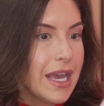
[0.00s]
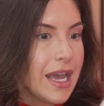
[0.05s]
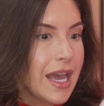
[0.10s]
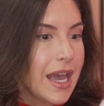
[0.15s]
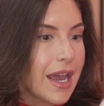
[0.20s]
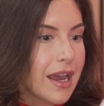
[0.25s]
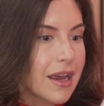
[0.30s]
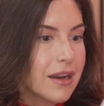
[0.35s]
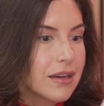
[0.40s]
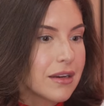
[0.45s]

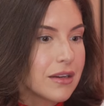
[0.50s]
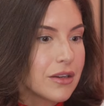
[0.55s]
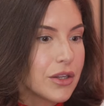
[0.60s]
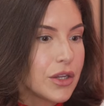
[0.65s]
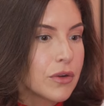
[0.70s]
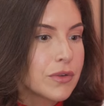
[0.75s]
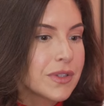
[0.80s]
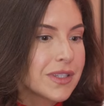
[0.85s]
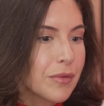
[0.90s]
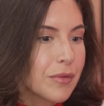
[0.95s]
And,
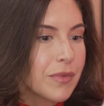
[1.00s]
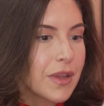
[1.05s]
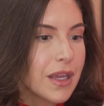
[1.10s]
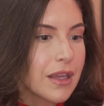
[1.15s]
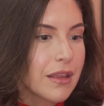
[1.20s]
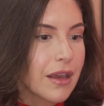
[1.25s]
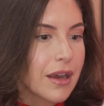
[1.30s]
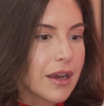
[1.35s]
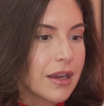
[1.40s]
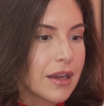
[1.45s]

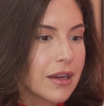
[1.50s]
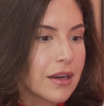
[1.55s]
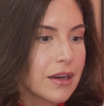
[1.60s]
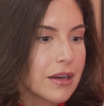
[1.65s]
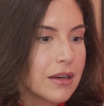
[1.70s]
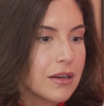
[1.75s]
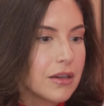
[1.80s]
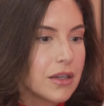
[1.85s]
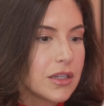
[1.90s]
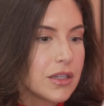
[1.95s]
something that
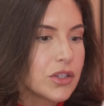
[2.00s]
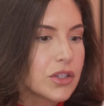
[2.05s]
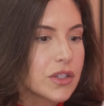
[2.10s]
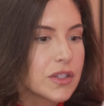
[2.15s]
is